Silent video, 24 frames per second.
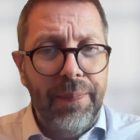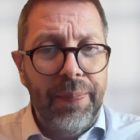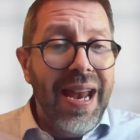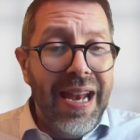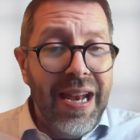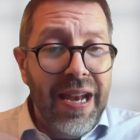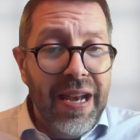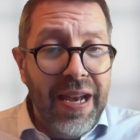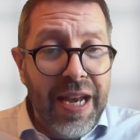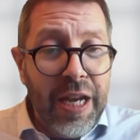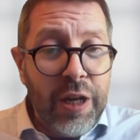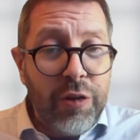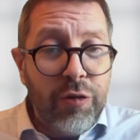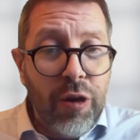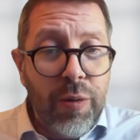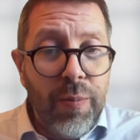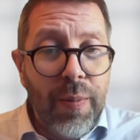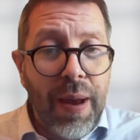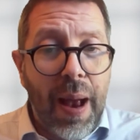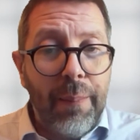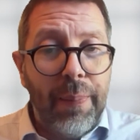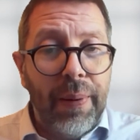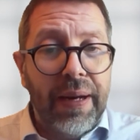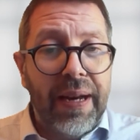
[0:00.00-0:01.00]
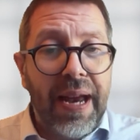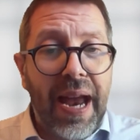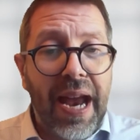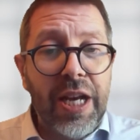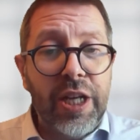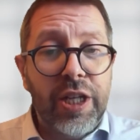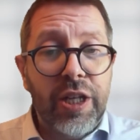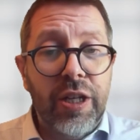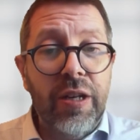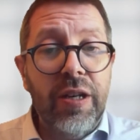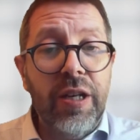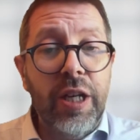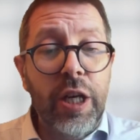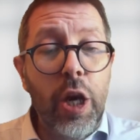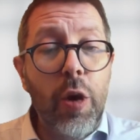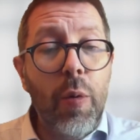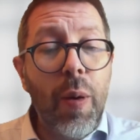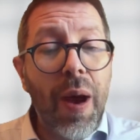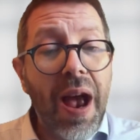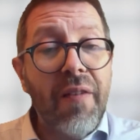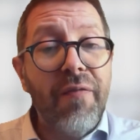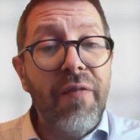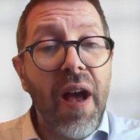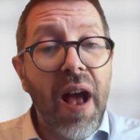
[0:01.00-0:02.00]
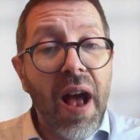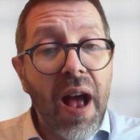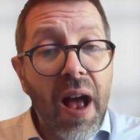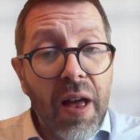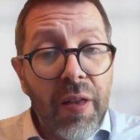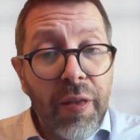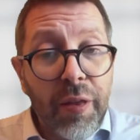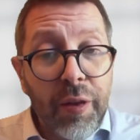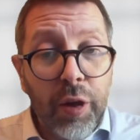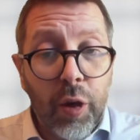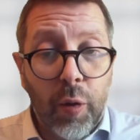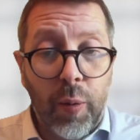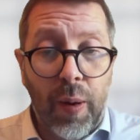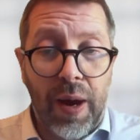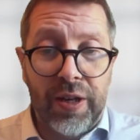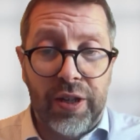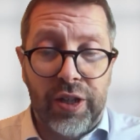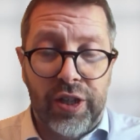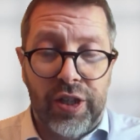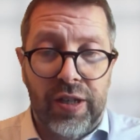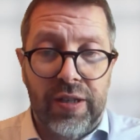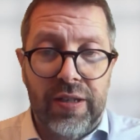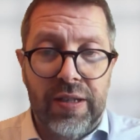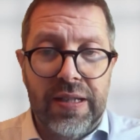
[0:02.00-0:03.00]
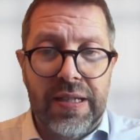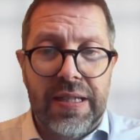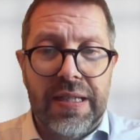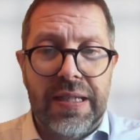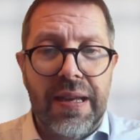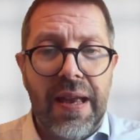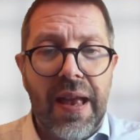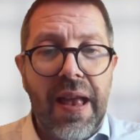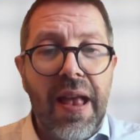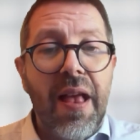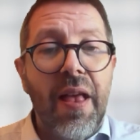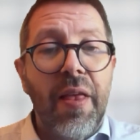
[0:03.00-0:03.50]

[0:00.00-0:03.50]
In an interim application, you have other questions.